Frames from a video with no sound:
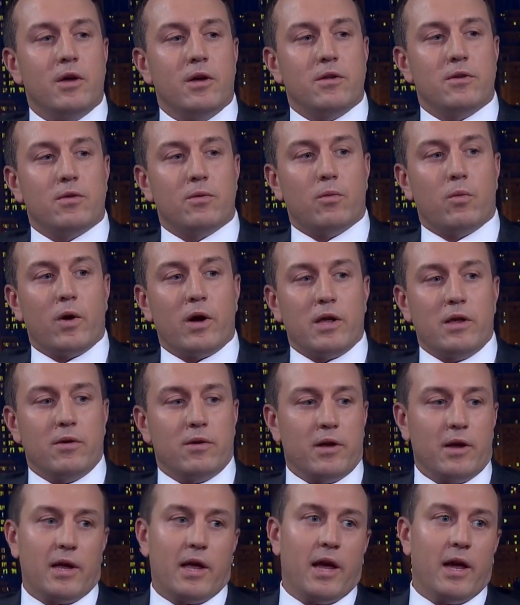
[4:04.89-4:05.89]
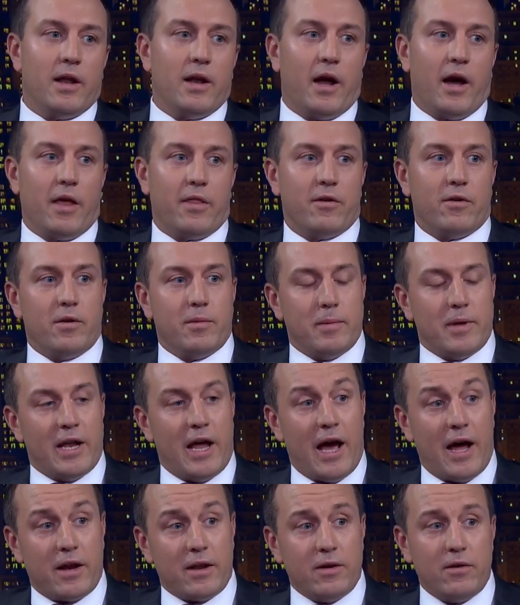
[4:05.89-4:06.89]
to what you can get either in
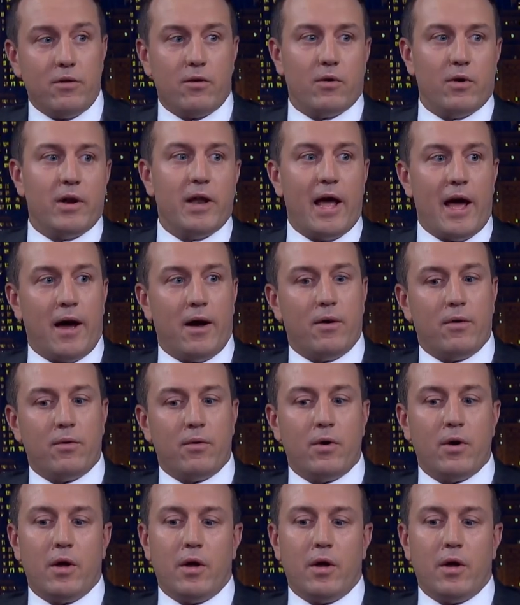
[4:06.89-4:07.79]
Manhattan or now,